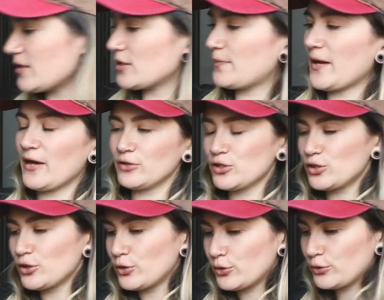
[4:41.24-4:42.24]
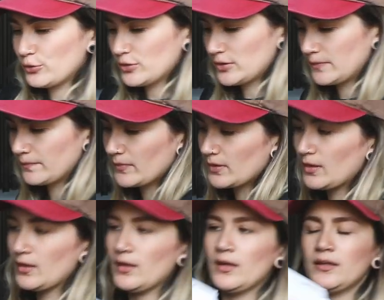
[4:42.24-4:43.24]
another pair of shoes.
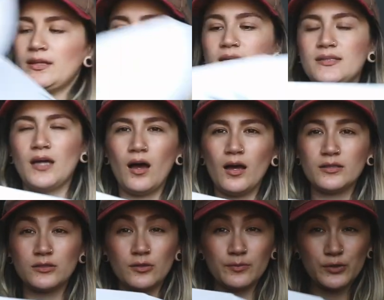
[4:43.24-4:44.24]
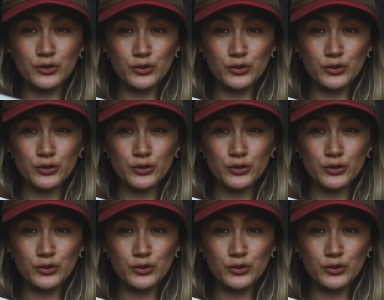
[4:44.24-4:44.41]
These are some